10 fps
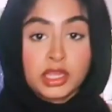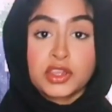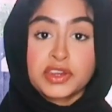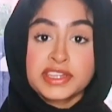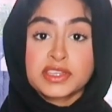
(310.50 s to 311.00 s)

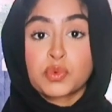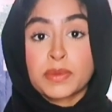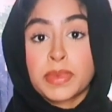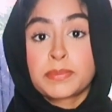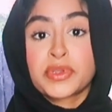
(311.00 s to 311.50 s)
You need to
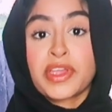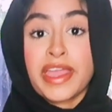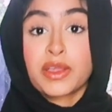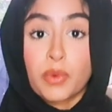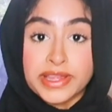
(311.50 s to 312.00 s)
whip up your
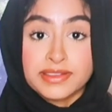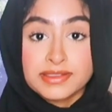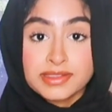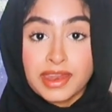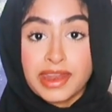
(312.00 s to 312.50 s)
egg
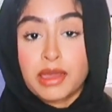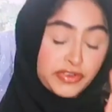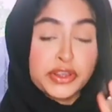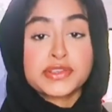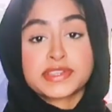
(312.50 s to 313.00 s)
whites. Now I
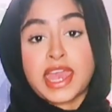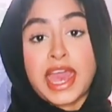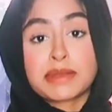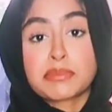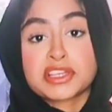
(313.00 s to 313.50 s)
prefer using a
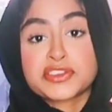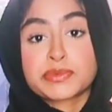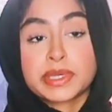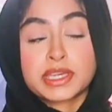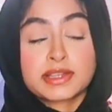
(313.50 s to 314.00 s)
hand
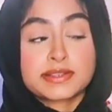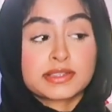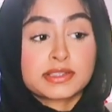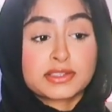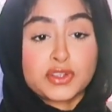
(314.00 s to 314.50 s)
mixer because
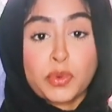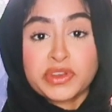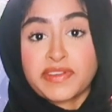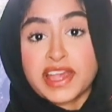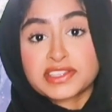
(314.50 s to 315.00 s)
it's so
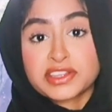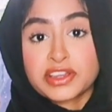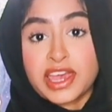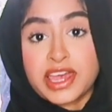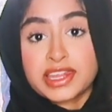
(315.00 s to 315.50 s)
much faster
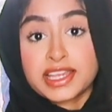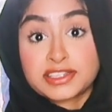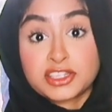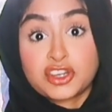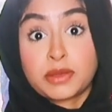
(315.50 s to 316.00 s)
and it
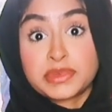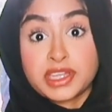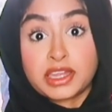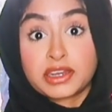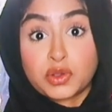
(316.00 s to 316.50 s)
gets the job
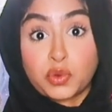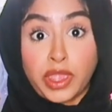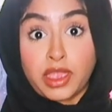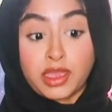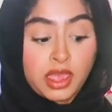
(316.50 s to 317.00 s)
done
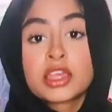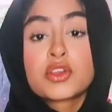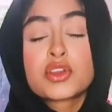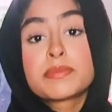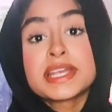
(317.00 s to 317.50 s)
quick.
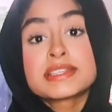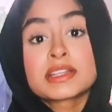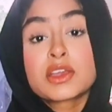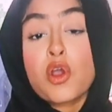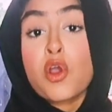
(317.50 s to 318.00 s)
You can
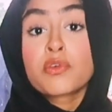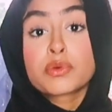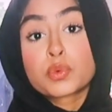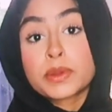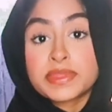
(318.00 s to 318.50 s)
basically
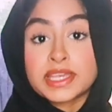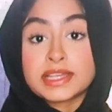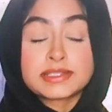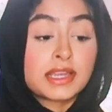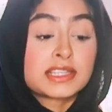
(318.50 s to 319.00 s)
over whip
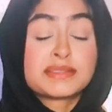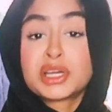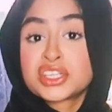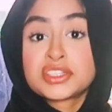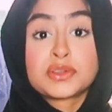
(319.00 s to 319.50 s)
these as
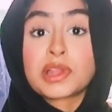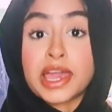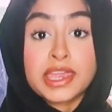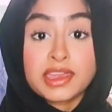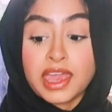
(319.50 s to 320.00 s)
much as you
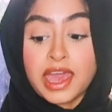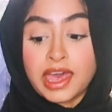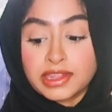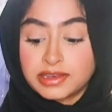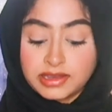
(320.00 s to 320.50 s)
like
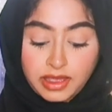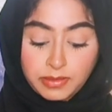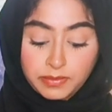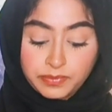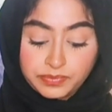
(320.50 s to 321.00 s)
and
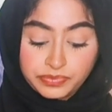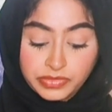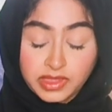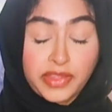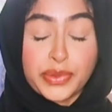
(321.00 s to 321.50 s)

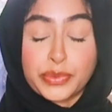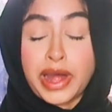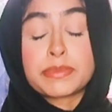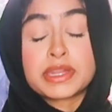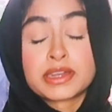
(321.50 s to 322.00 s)
nothing will
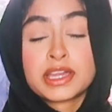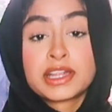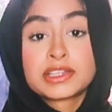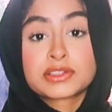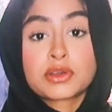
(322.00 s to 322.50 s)
happen.
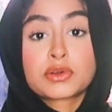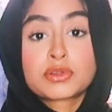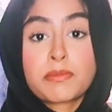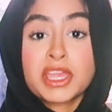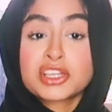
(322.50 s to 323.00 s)

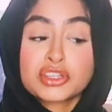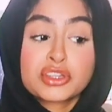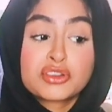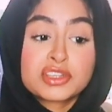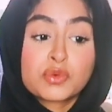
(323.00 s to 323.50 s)
So make sure
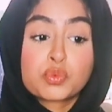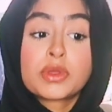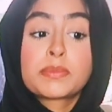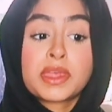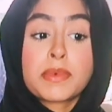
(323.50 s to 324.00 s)
you
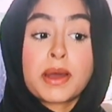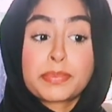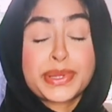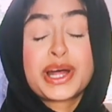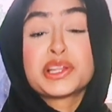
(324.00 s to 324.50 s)
whip them
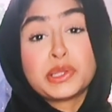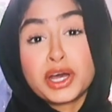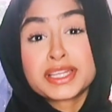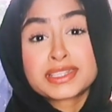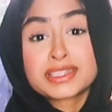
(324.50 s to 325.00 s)
up a
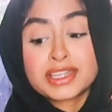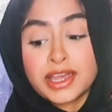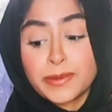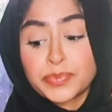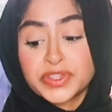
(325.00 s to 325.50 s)
lot.
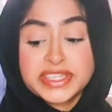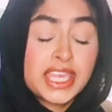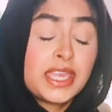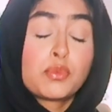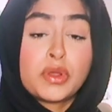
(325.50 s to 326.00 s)
Just
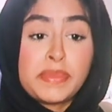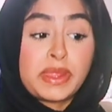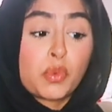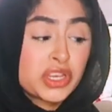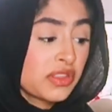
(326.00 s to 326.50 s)
keep whipping
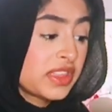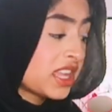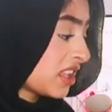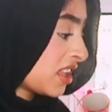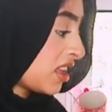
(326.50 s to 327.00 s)
them. When you
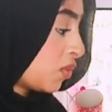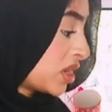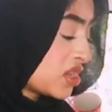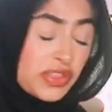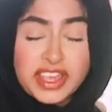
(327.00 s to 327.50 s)

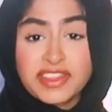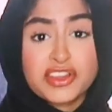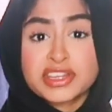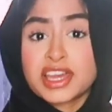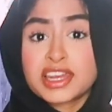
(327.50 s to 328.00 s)
think
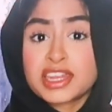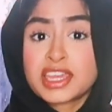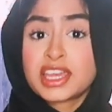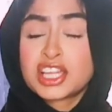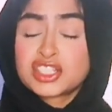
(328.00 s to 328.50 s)
they're done,
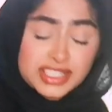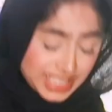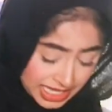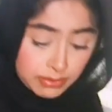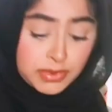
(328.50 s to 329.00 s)
just
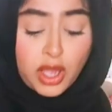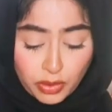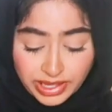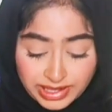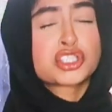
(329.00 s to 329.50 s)
keep
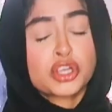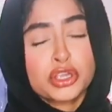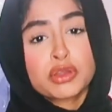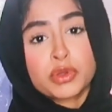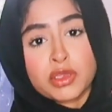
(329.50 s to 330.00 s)
going. I'll show
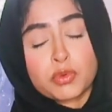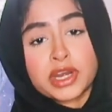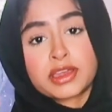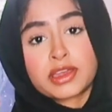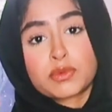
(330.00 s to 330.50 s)
you
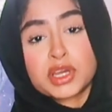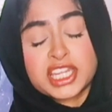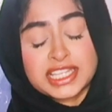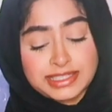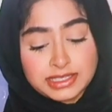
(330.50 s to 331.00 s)

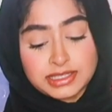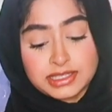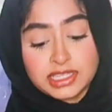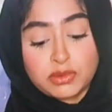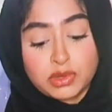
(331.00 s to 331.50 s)
what
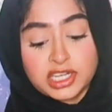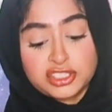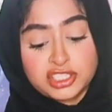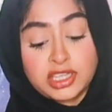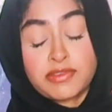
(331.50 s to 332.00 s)
consistency you want to
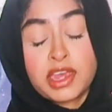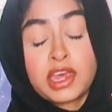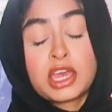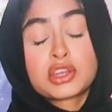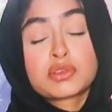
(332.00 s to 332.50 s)
achieve
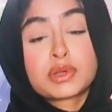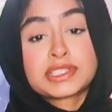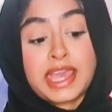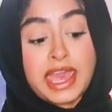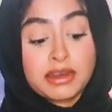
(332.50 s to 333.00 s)

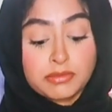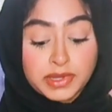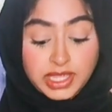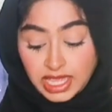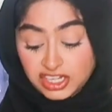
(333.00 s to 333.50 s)
towards the end.
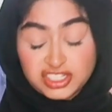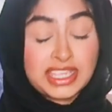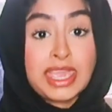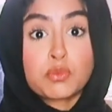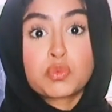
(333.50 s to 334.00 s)
But yeah,
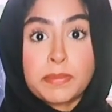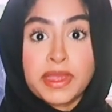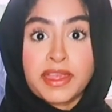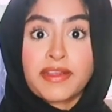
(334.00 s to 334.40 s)
just keep whipping.